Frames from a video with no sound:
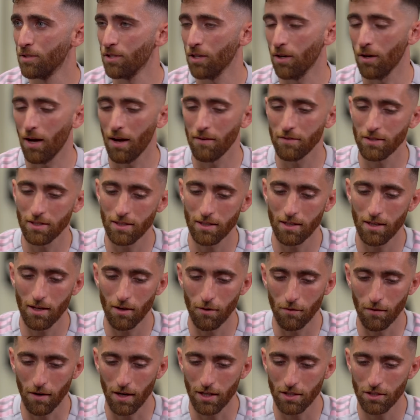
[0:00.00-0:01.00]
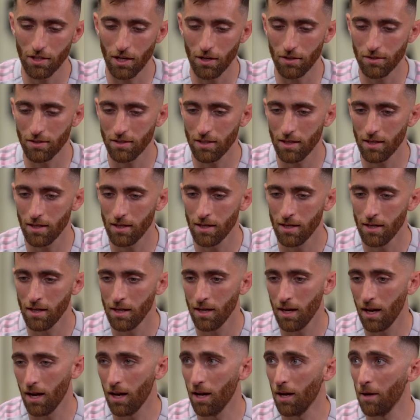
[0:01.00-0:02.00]
So obviously over at Chelsea,
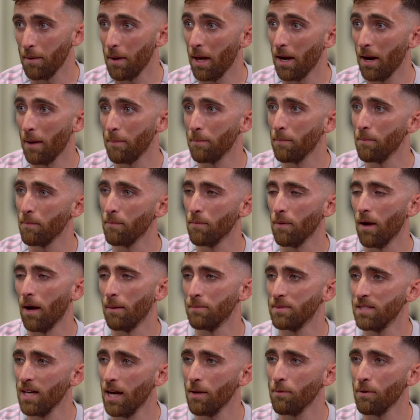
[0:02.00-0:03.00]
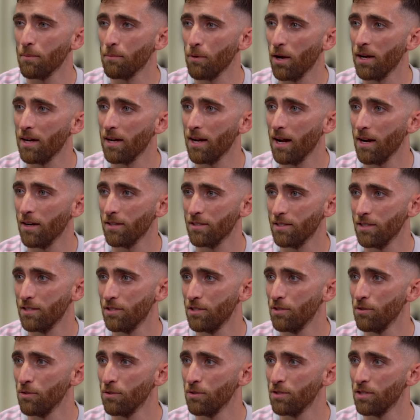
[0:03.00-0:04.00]
and I'm tight with Brendan Aronson
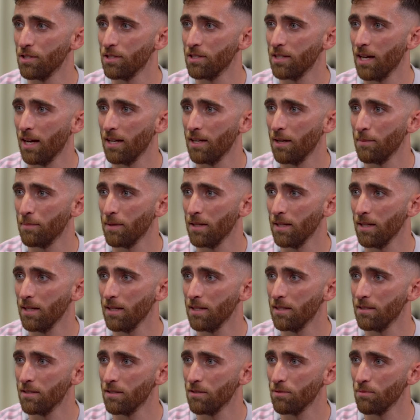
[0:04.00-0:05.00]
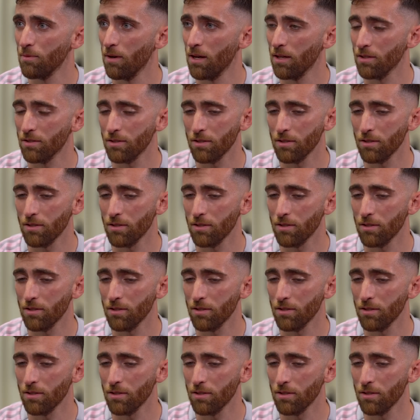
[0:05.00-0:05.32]
too, who just signed up in Leeds as well.